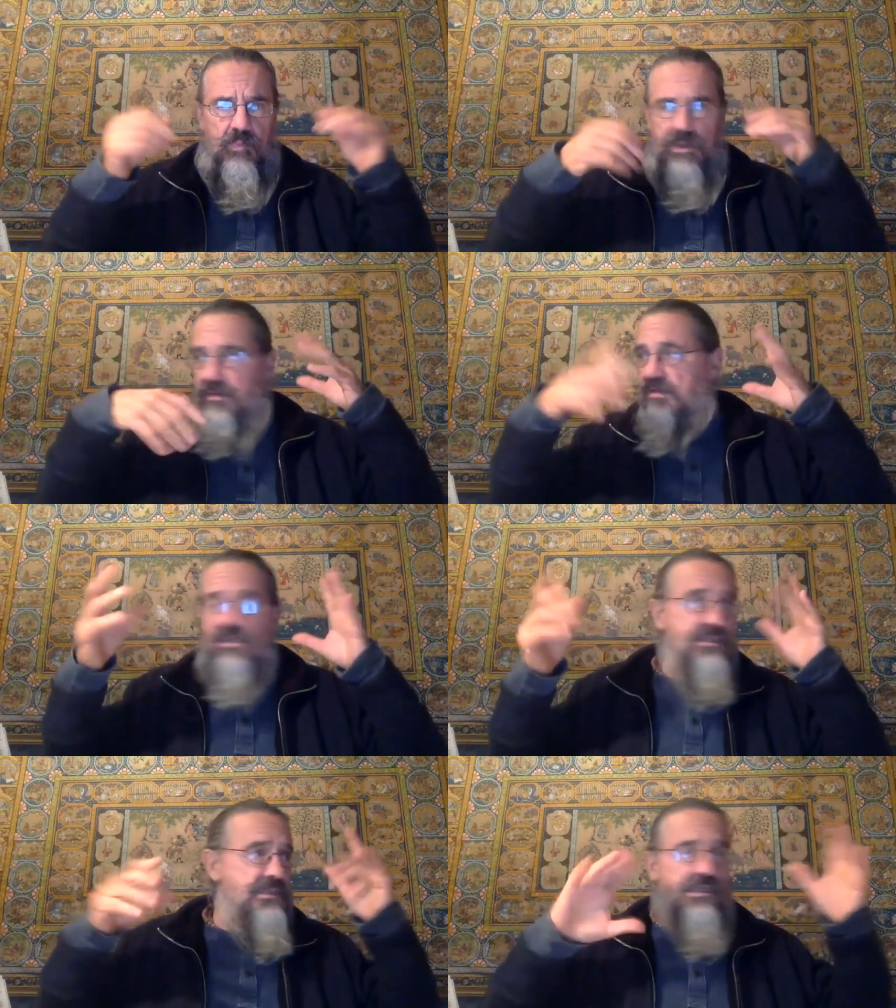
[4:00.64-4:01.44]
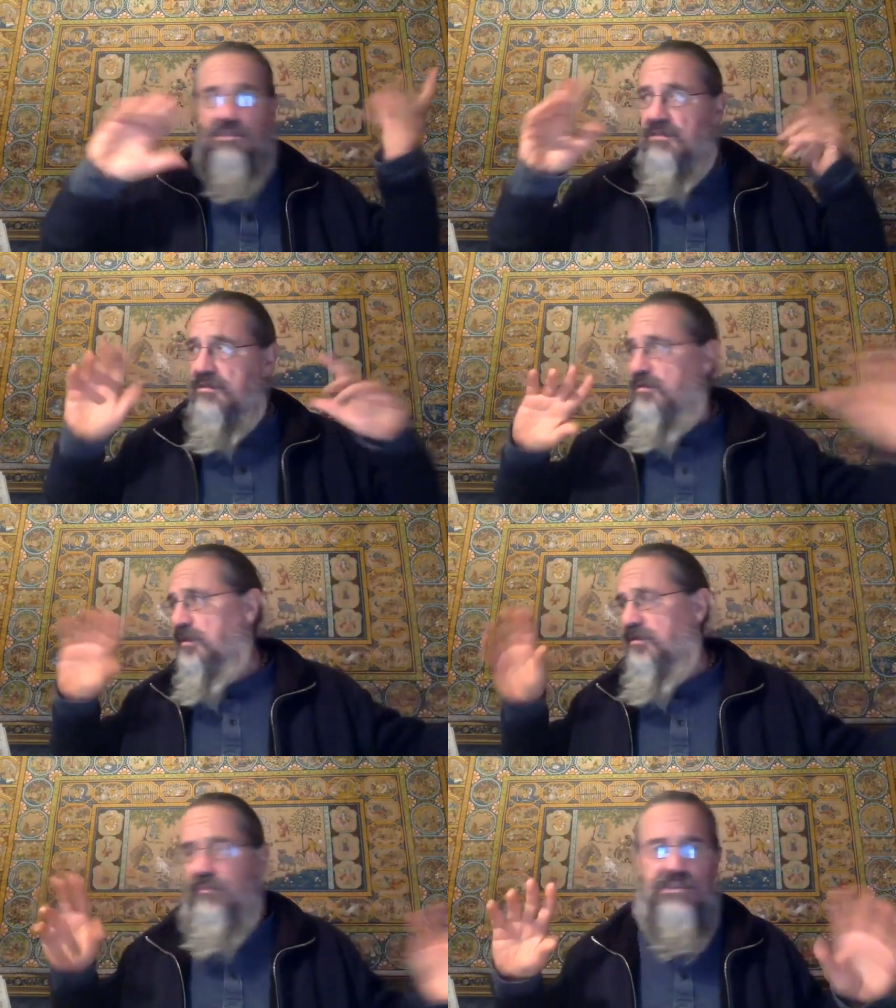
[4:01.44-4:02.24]
when the senses get
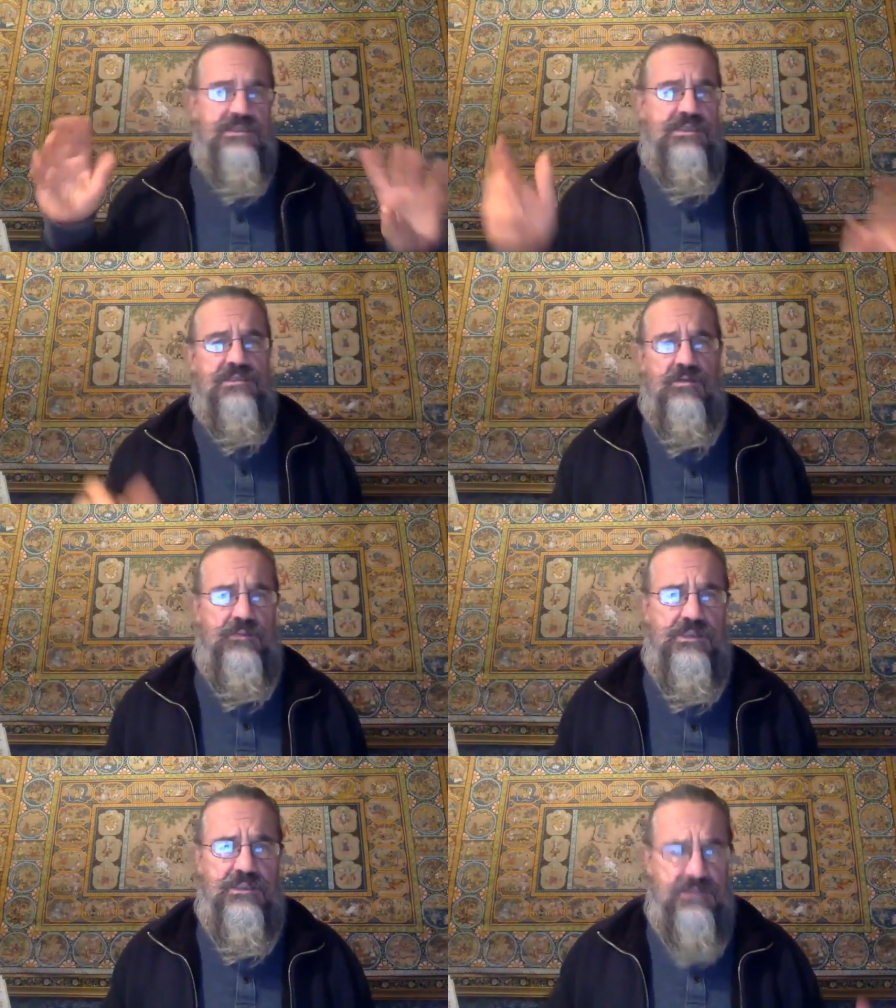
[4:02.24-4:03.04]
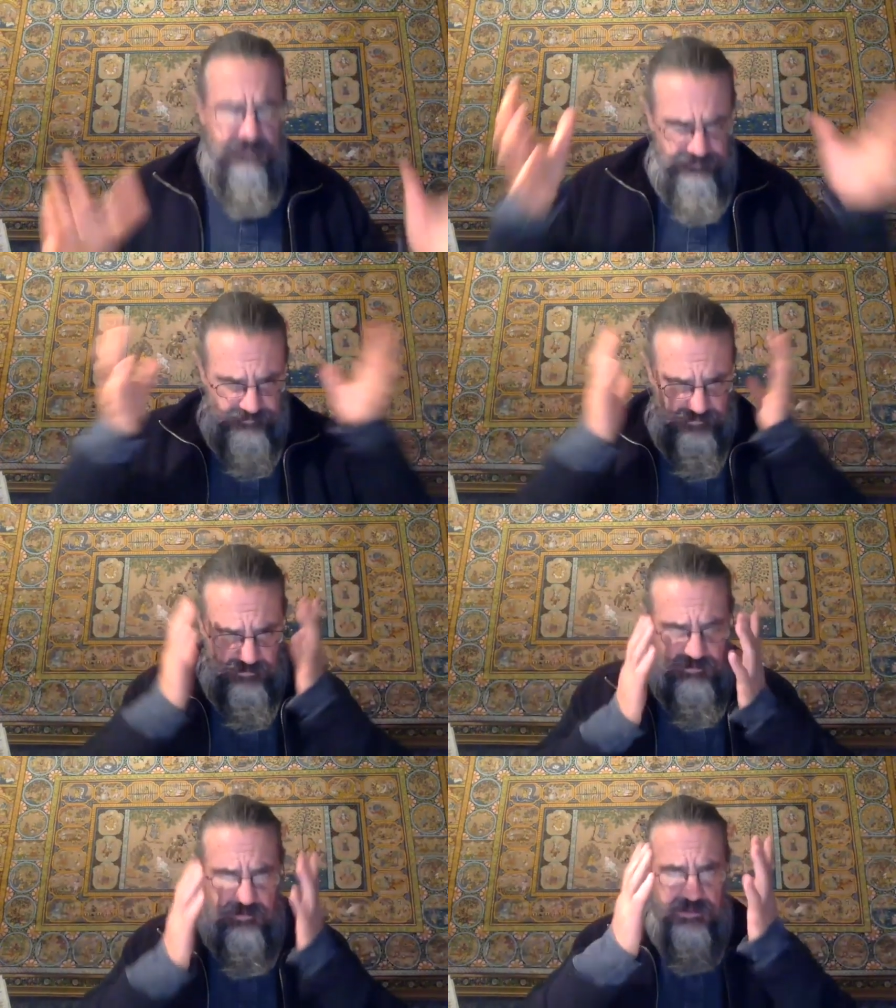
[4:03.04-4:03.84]
distracted by sense objects,
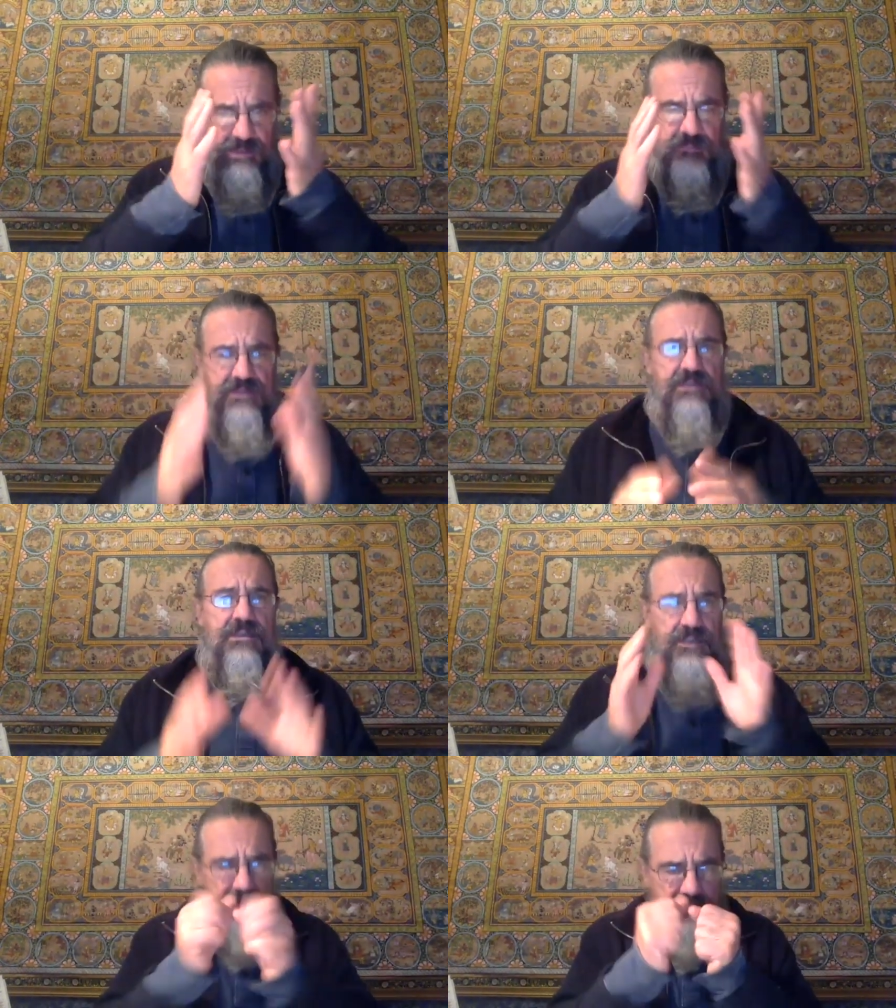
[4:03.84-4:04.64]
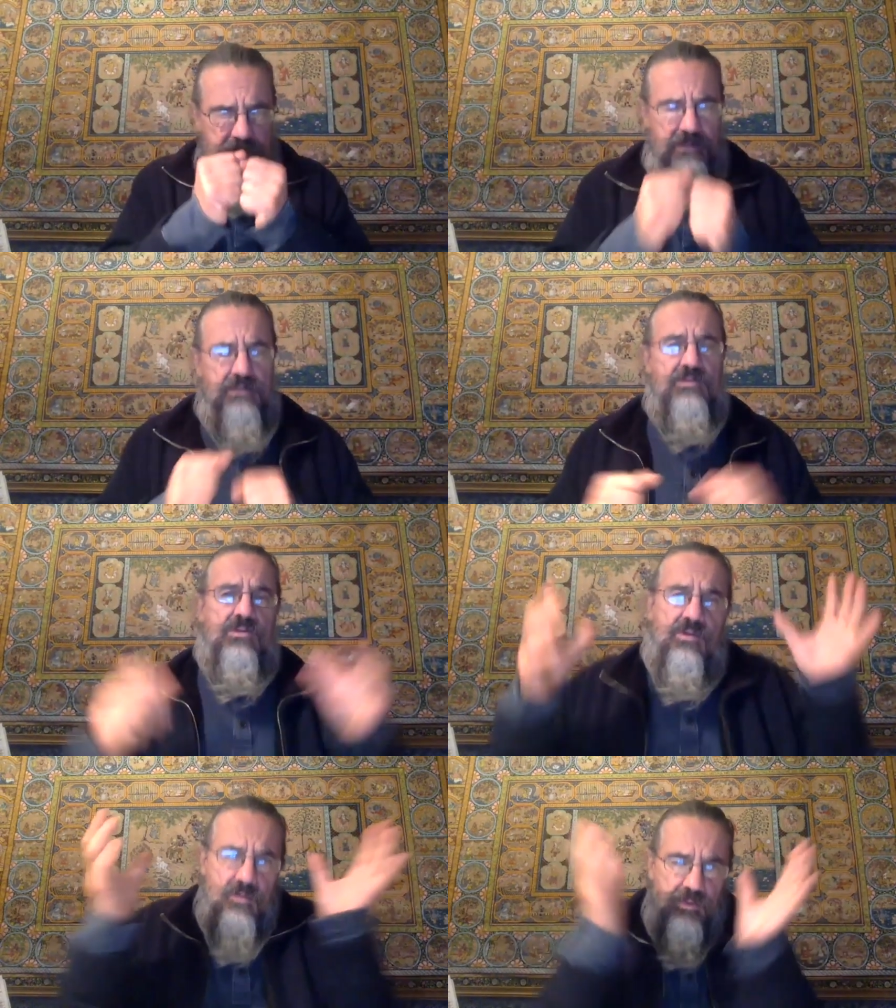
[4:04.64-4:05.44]
yogi keeps keeps them under
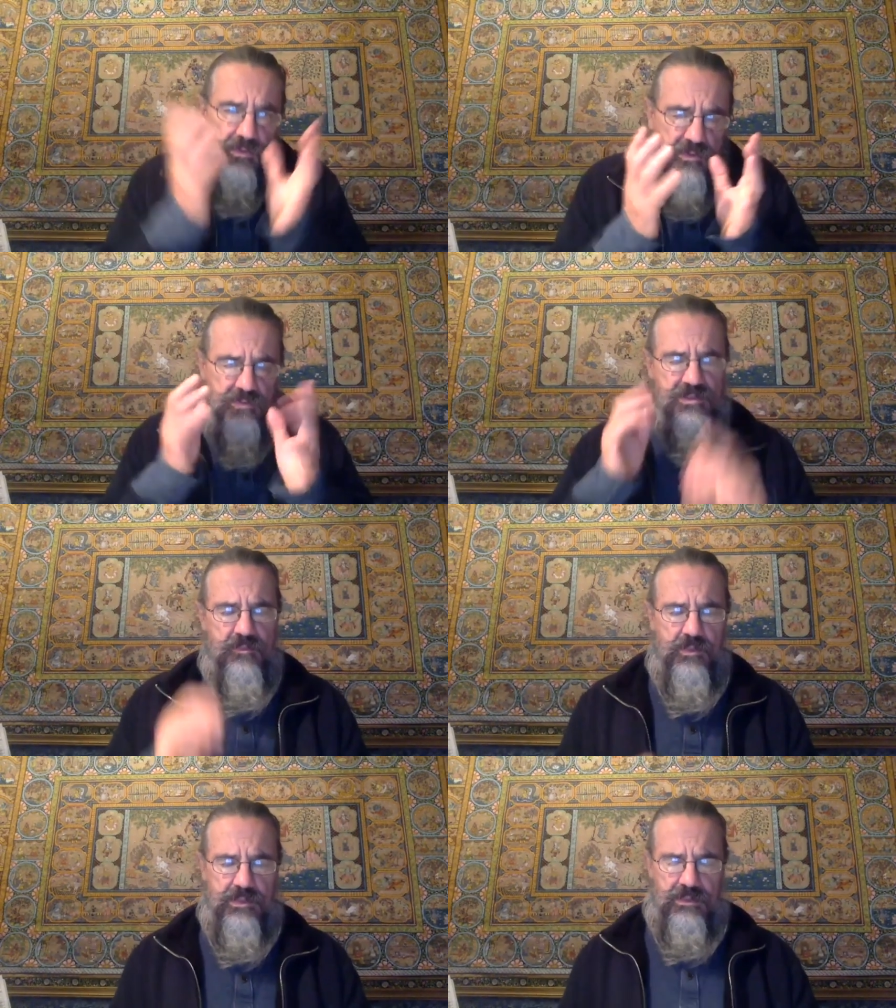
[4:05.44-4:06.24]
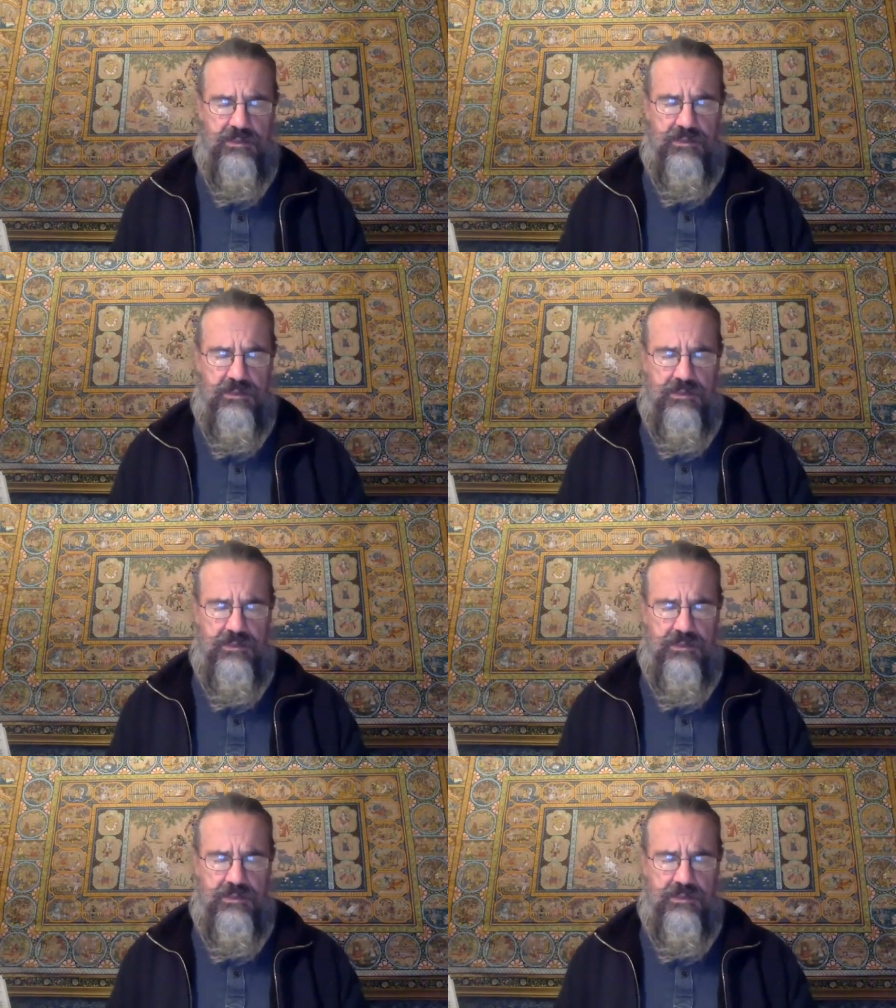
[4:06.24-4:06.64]
control, withdraws them within.